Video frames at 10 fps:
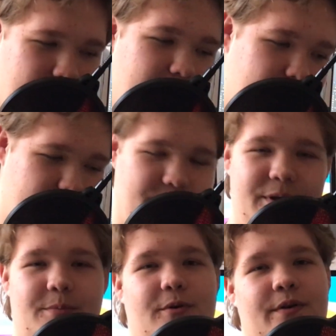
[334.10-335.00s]
the
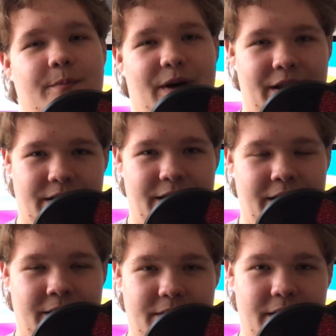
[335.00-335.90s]
people piloting
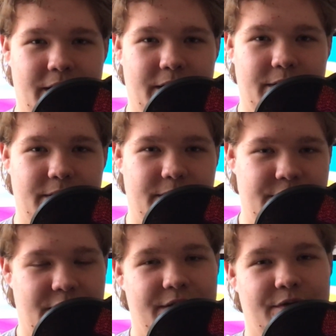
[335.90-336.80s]
the
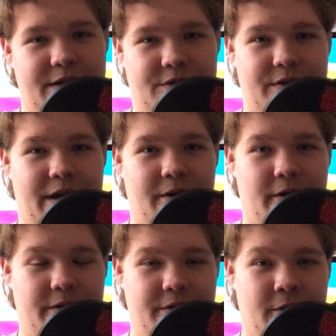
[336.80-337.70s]
giant vessel that
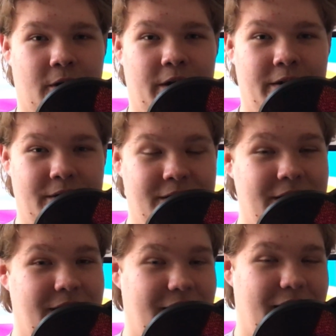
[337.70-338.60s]
you're on.
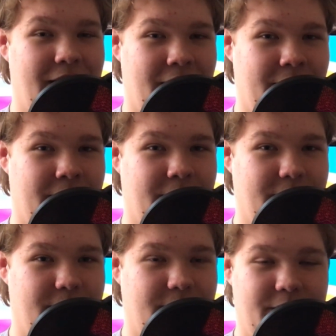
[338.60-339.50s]
And
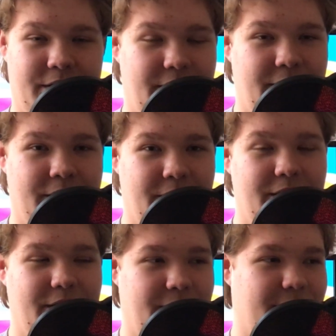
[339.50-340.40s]
the
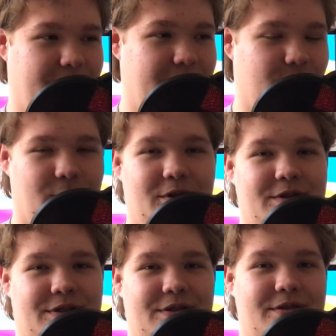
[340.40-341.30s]

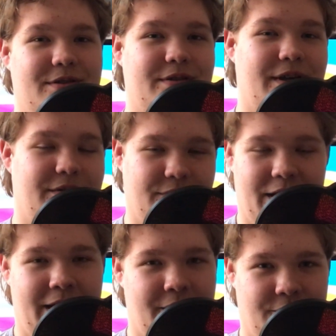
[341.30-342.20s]
words that fly
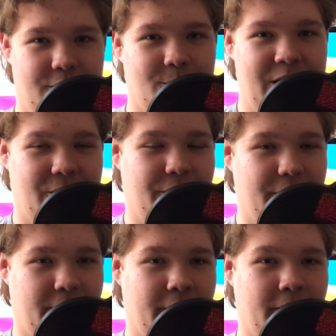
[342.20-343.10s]
out of your mouth
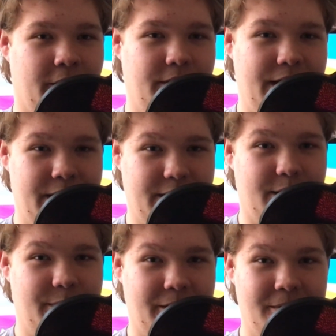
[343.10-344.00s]
are
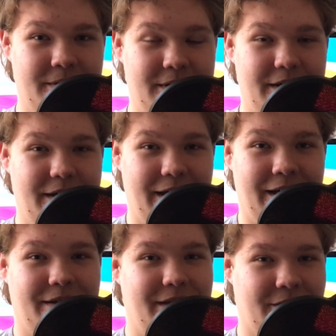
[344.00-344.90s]
incoming,
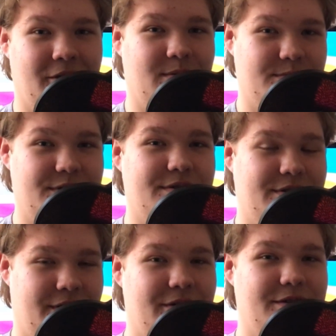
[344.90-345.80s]
and the alarms
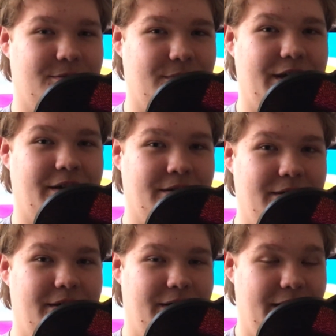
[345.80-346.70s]
start to ring.
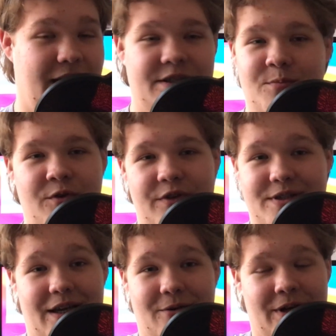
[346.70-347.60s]
That's a movie
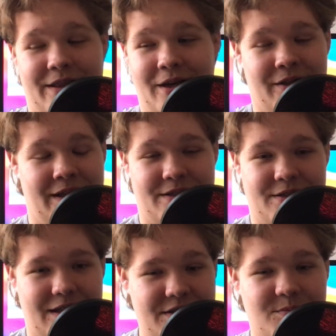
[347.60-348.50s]
set right there. That's
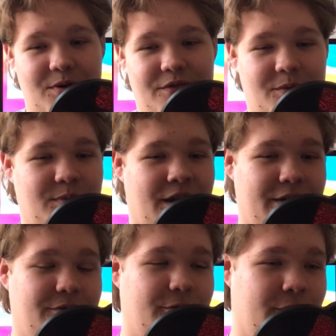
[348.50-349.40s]
the perfect plot
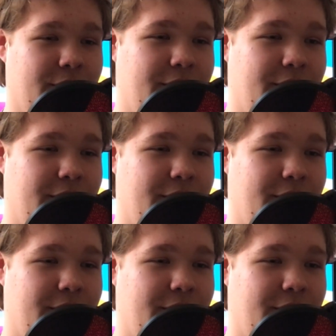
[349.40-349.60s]
for